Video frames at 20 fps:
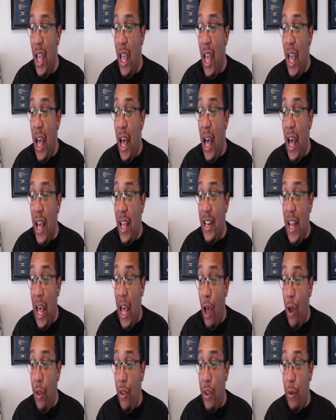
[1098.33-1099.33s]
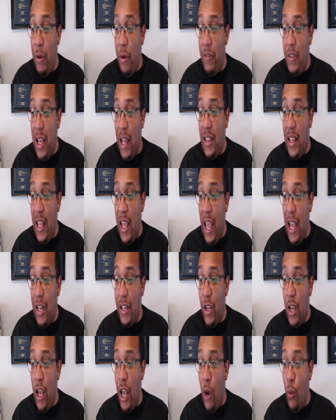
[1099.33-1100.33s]
Now that we've got that,
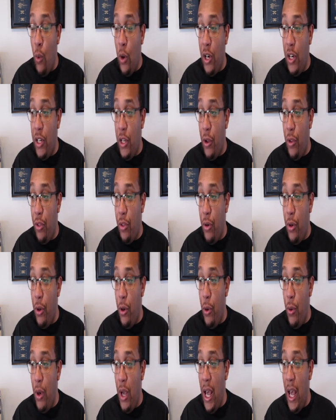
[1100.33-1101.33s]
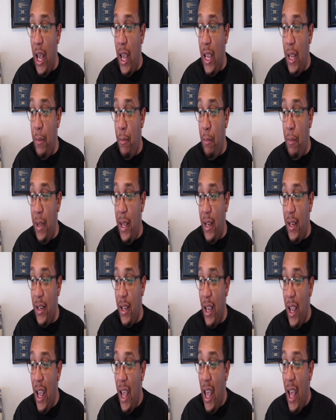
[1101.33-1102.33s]
we're going to go through and pick
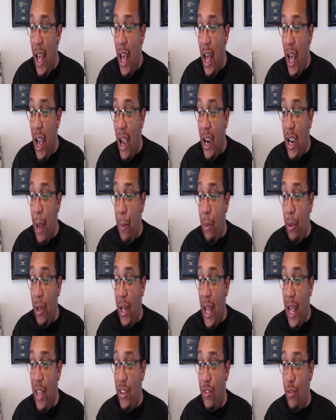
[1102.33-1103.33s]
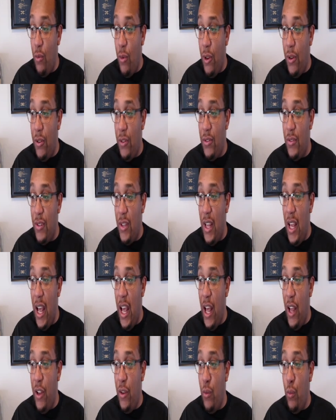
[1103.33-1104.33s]
a couple last ones.
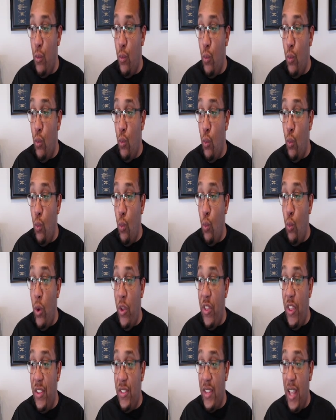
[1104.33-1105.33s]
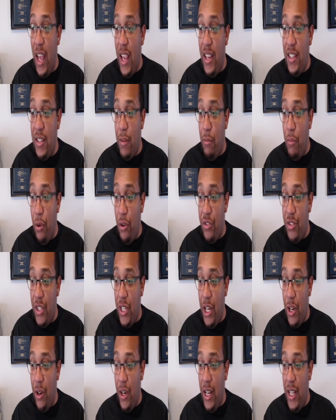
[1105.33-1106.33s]
With this guy, he's a
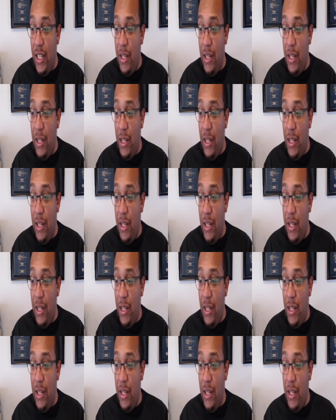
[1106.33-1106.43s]
mercenary in the